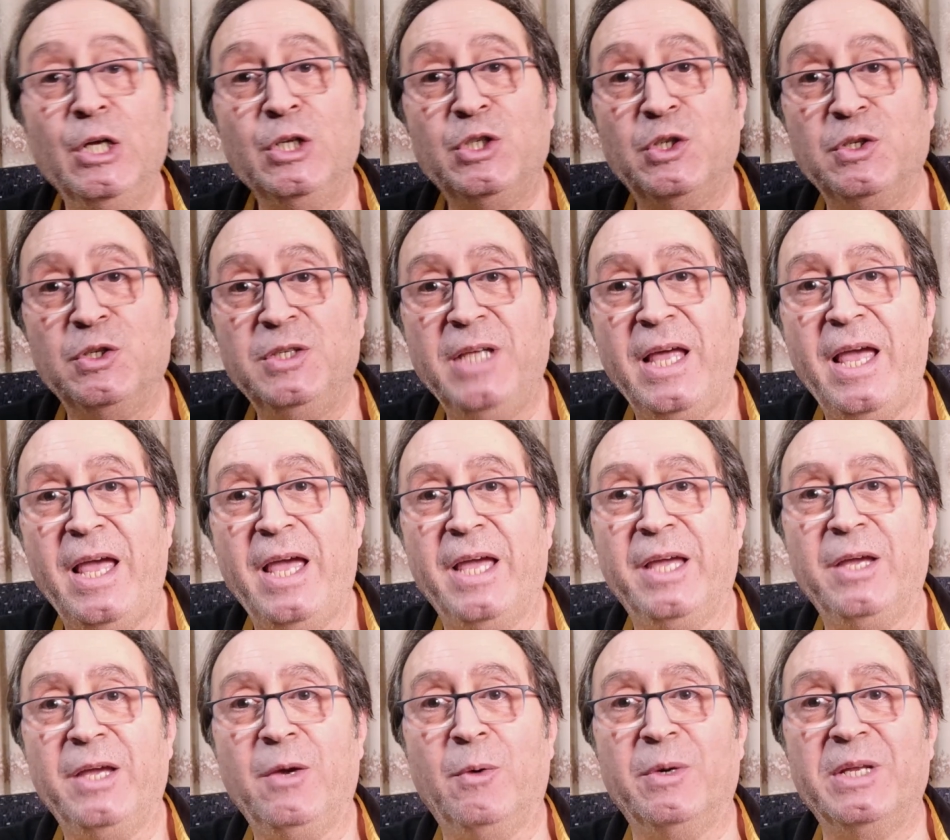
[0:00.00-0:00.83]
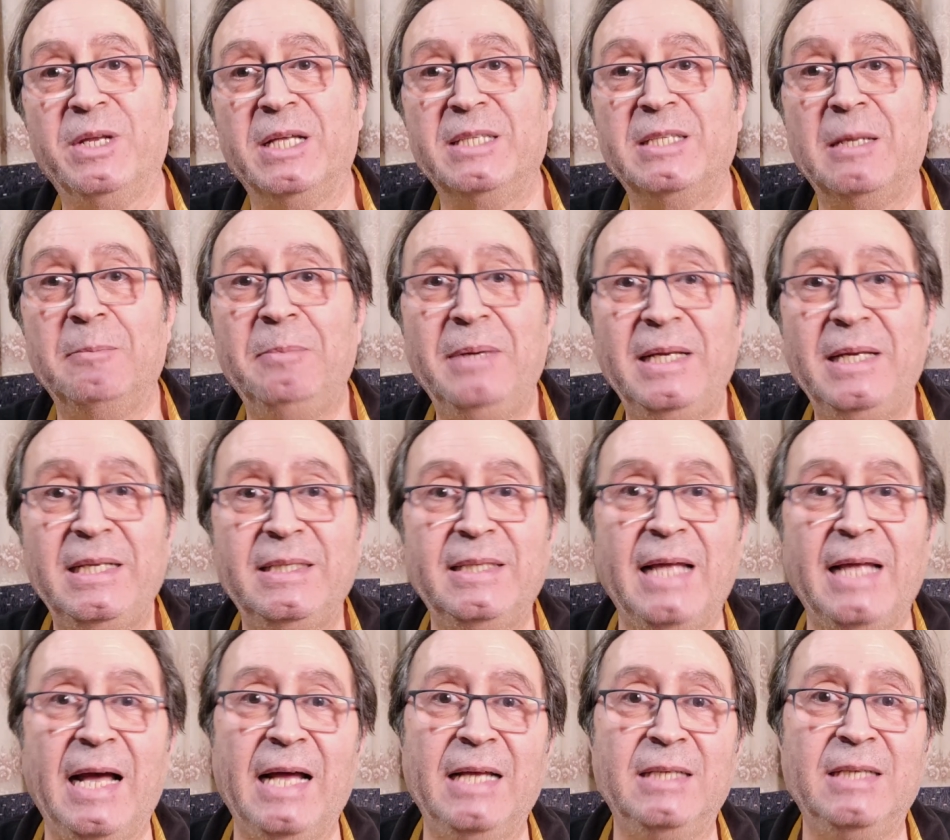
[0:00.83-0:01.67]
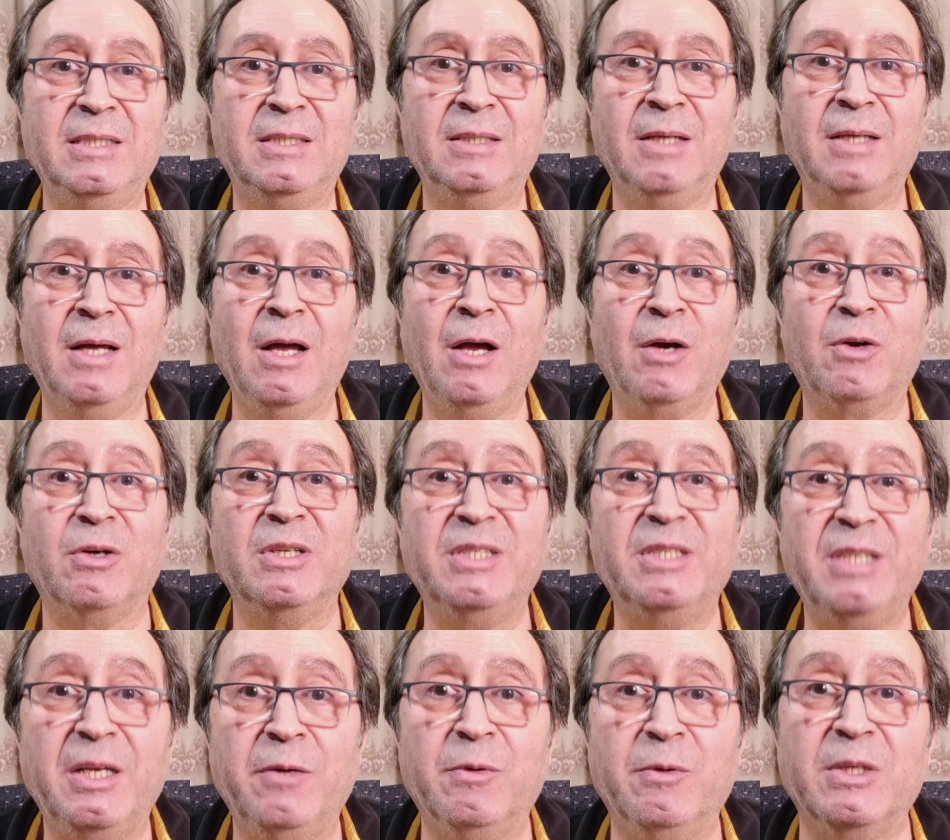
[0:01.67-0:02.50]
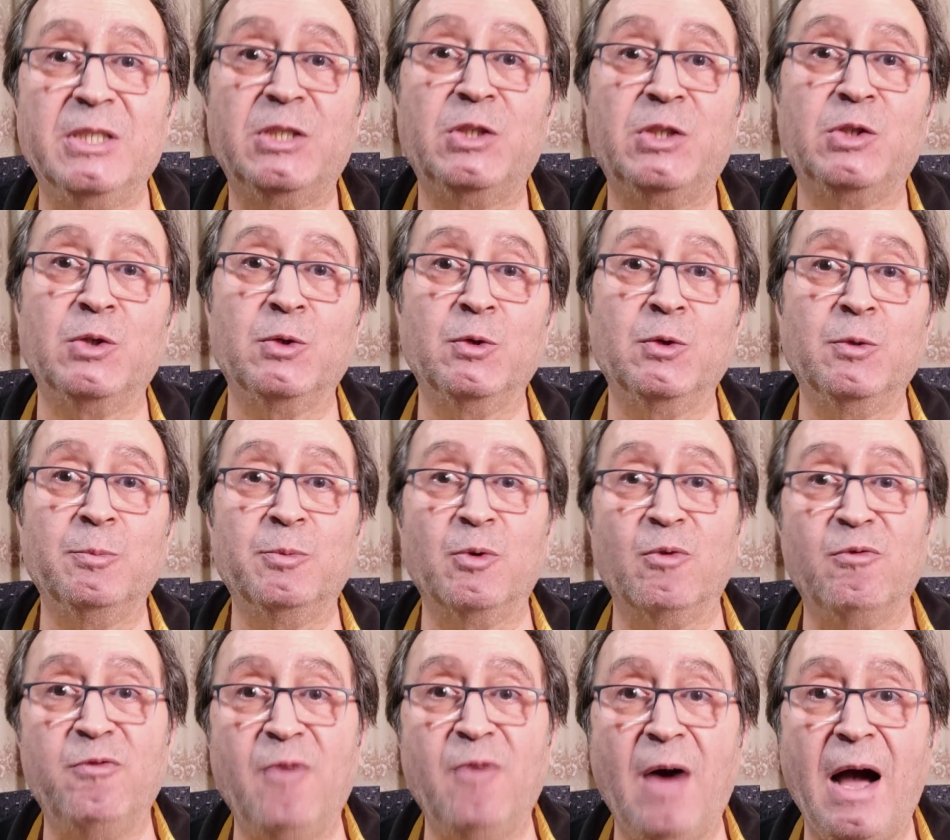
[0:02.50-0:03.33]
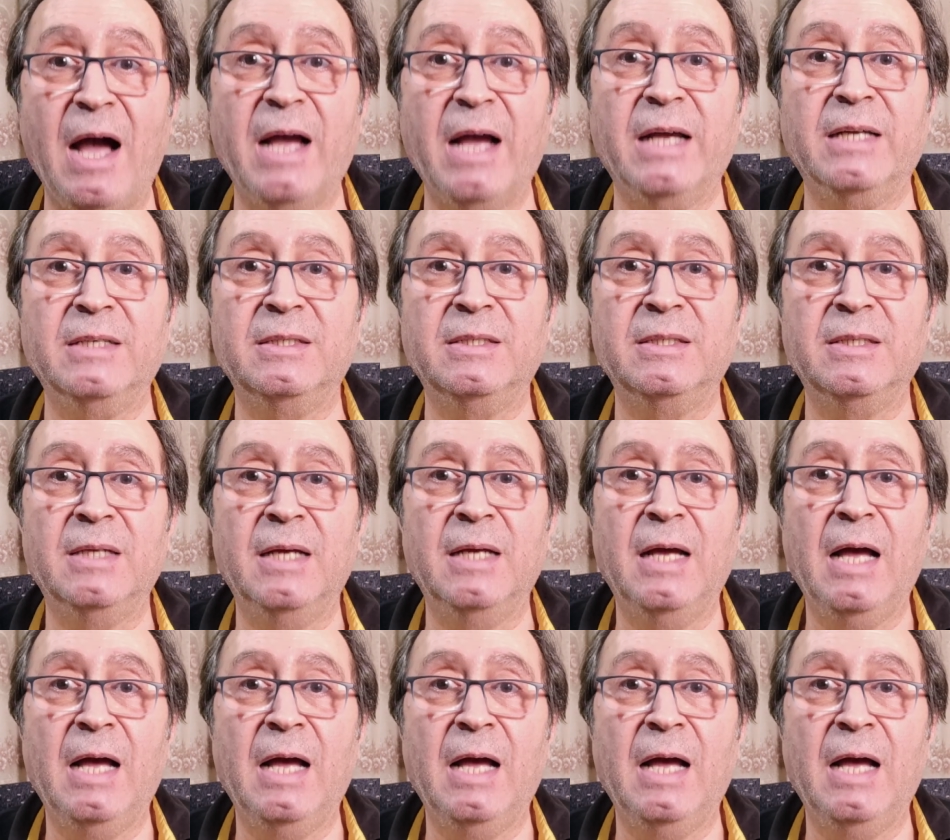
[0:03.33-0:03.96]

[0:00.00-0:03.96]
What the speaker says: Today, Oriental belly dance continues to provide